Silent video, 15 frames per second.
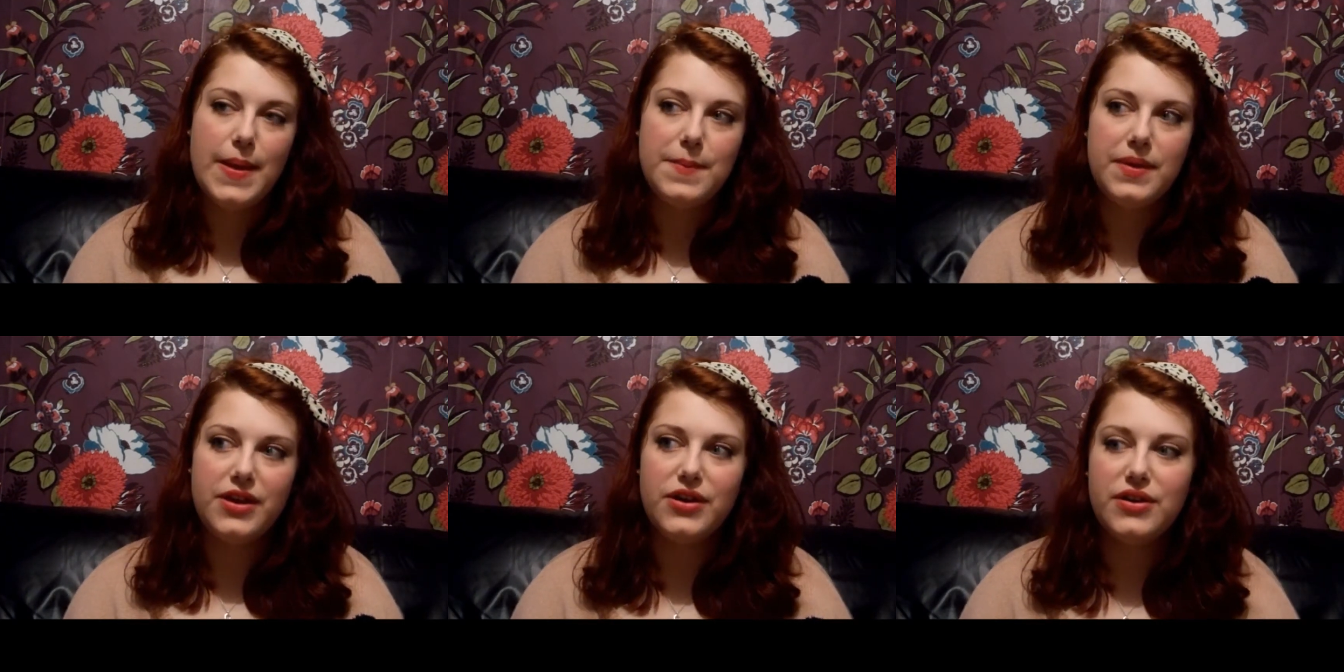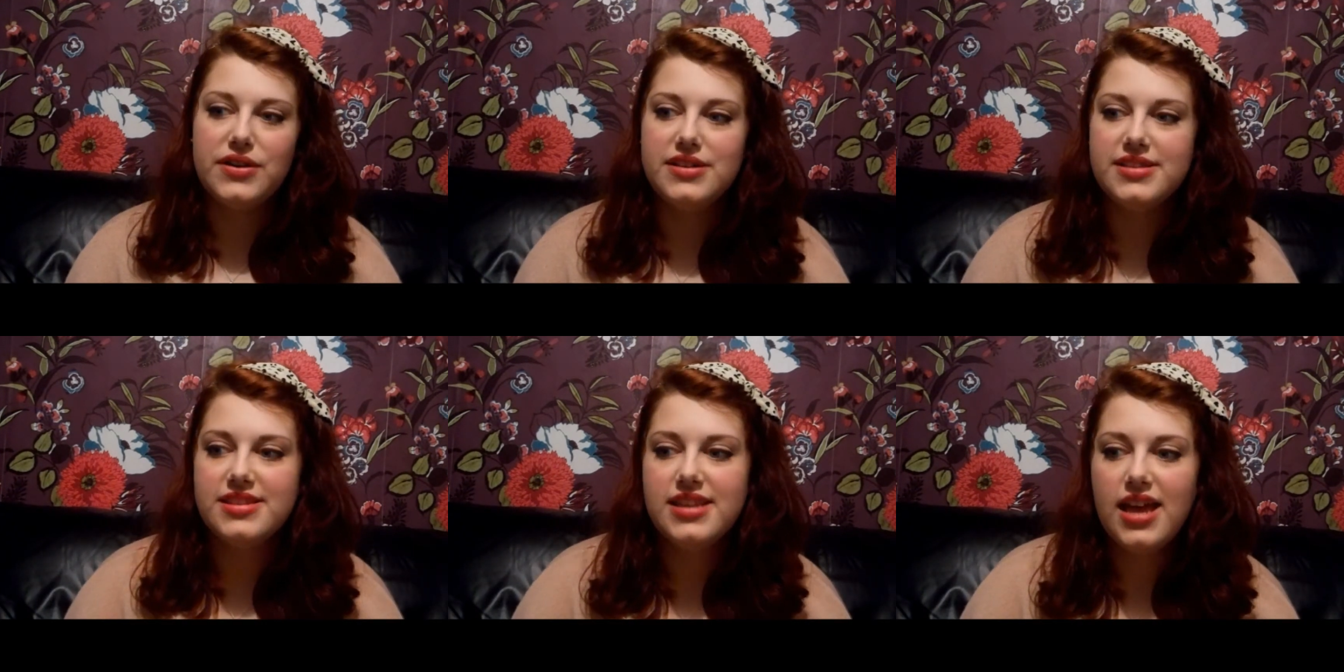
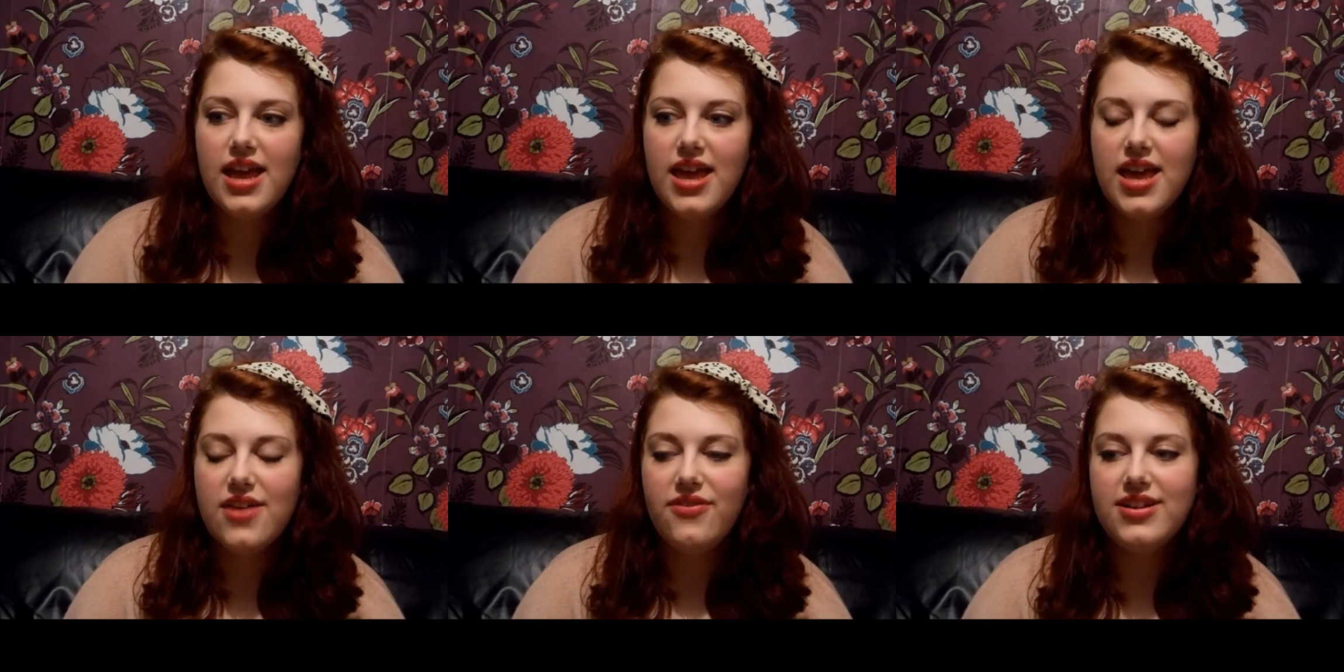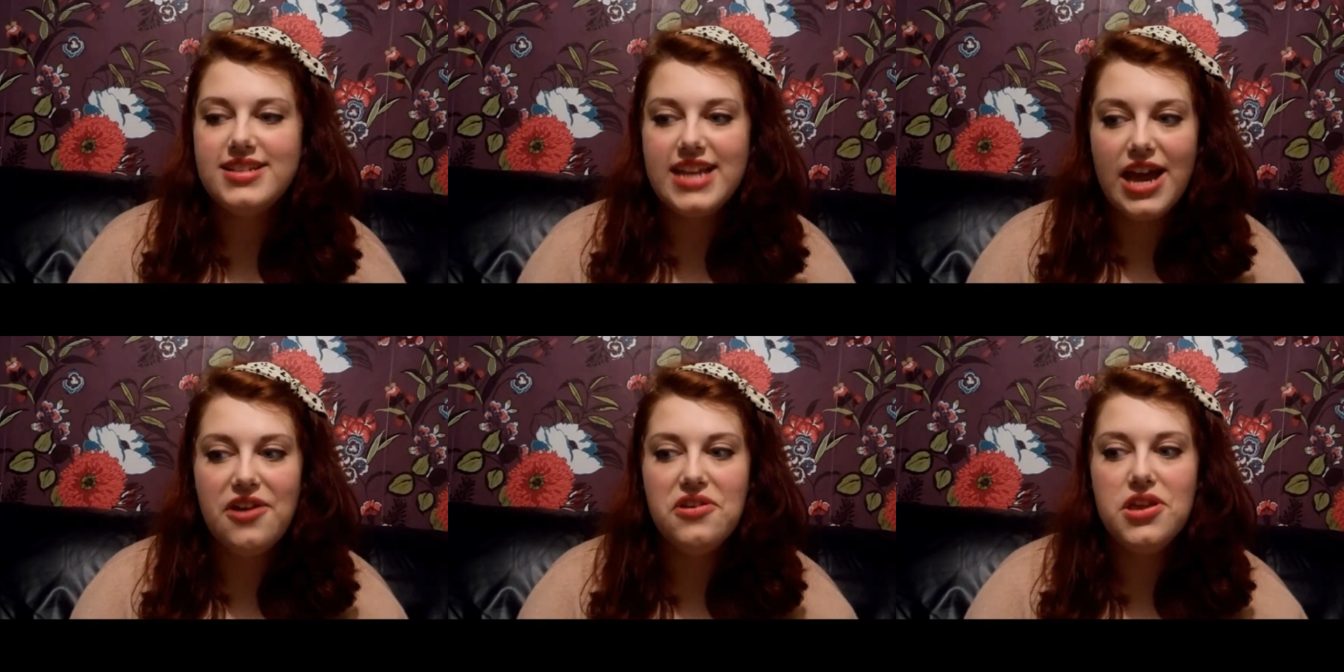because if I
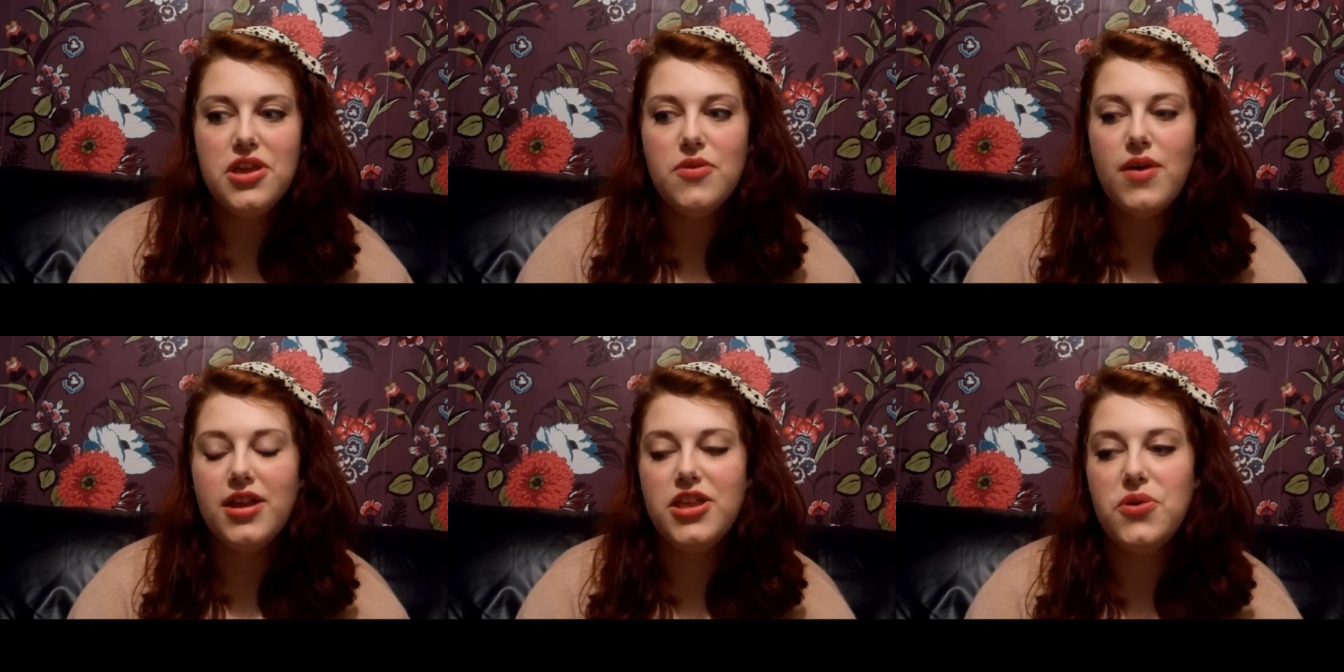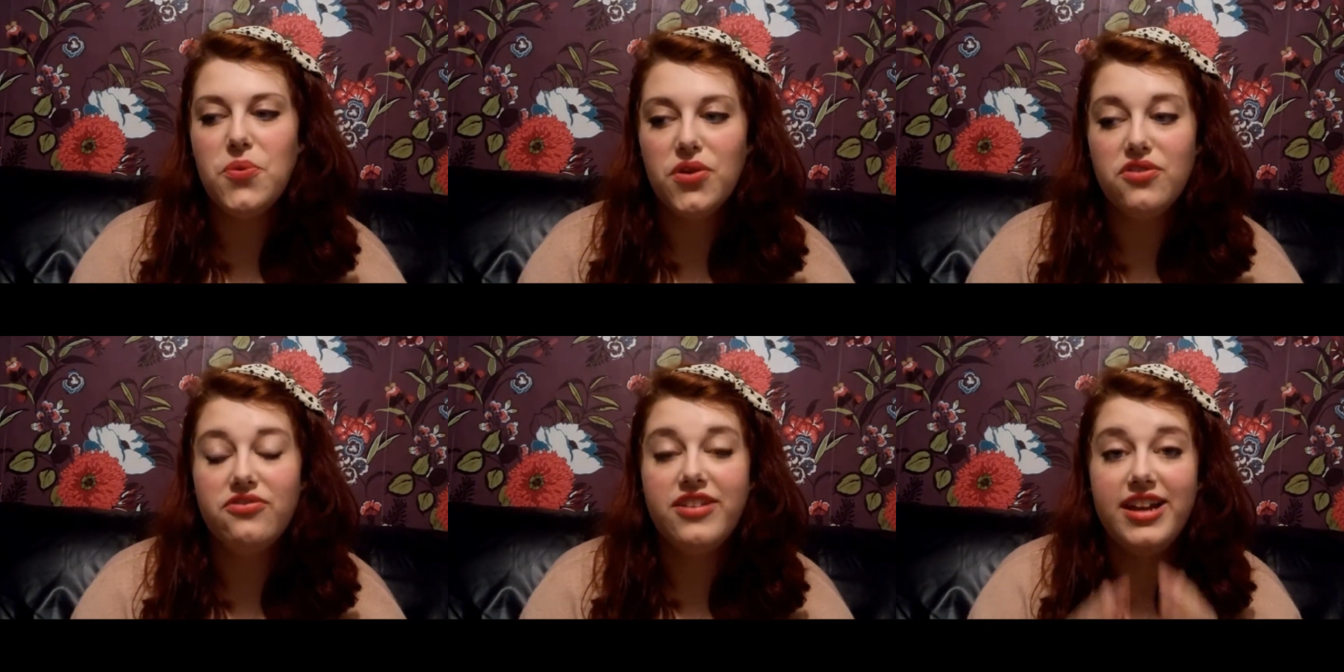tell you and you
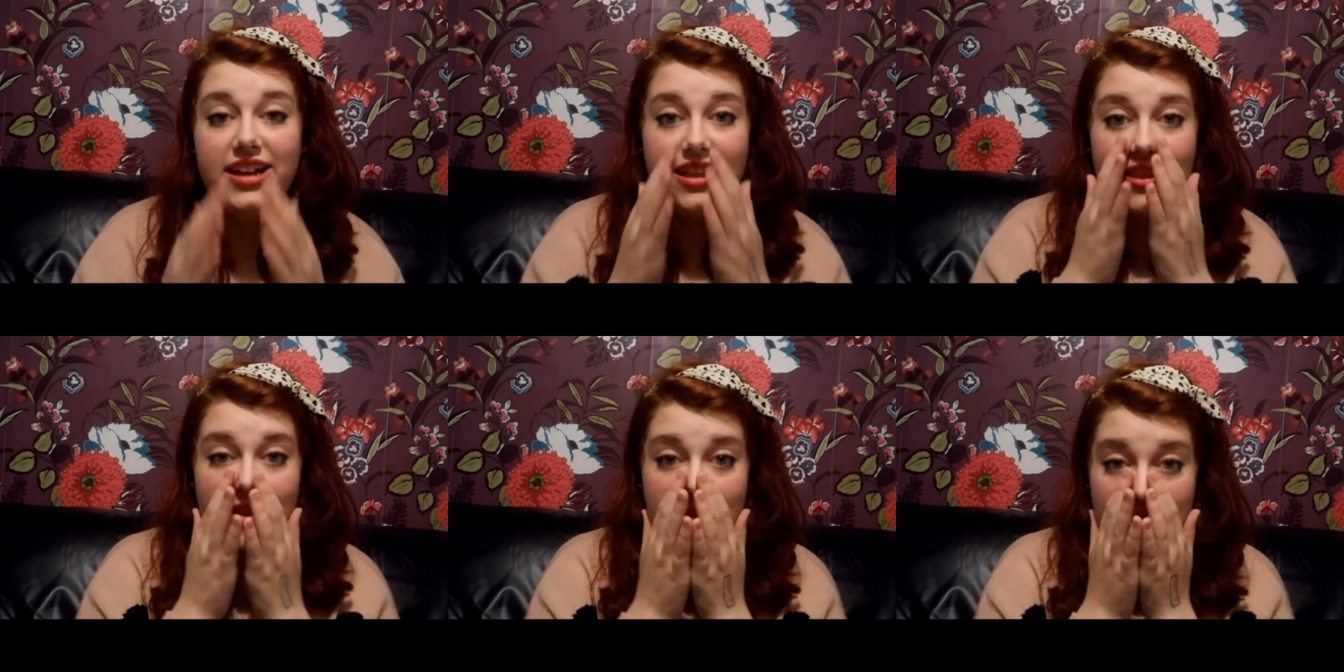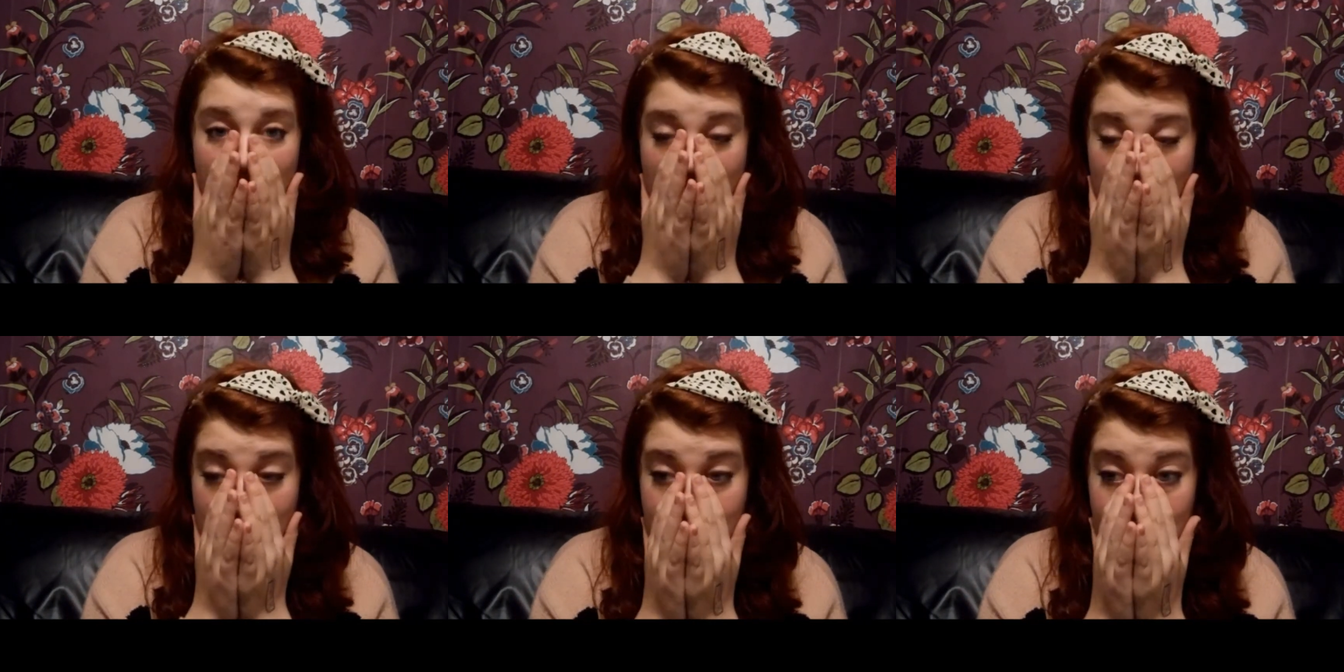want to read it then you're
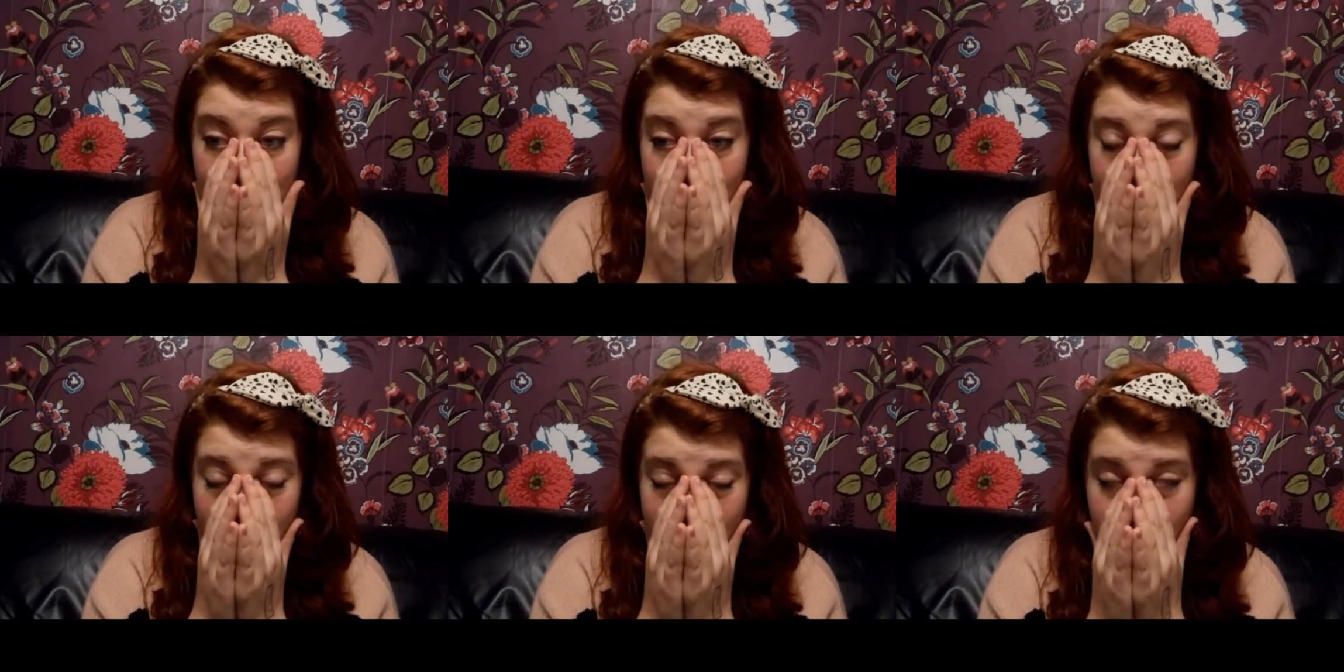going to be like,